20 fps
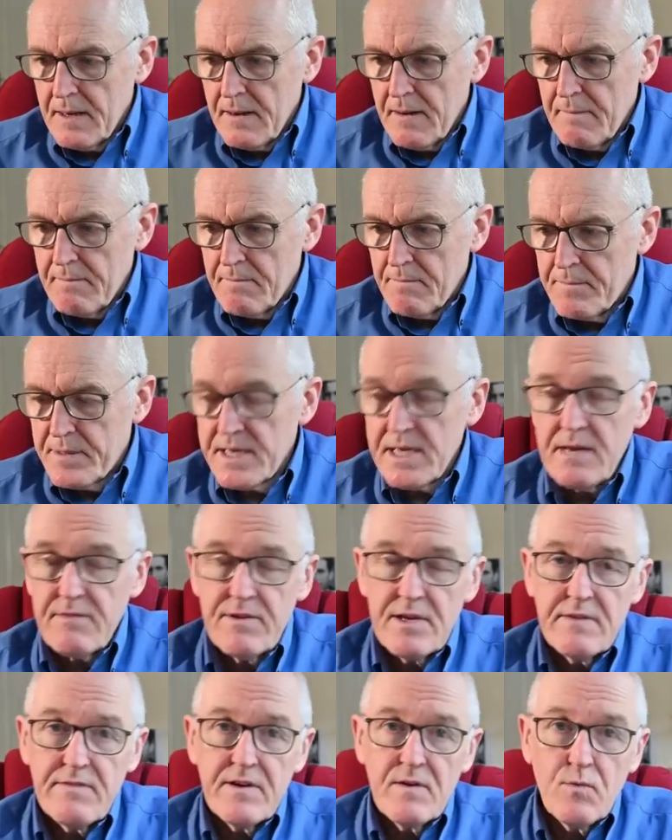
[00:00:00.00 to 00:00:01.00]
But
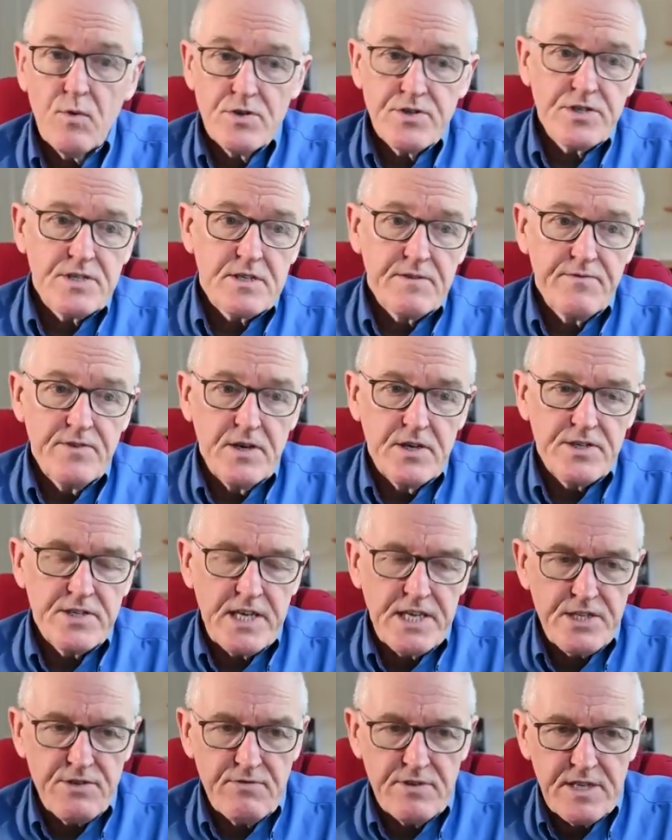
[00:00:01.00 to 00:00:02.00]
even if it wasn't a first
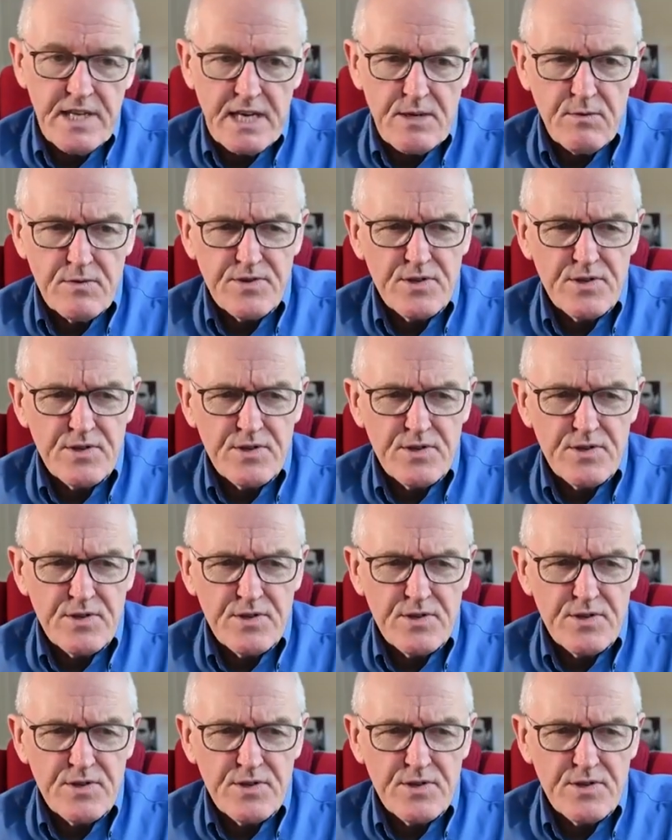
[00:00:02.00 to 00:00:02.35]
century date,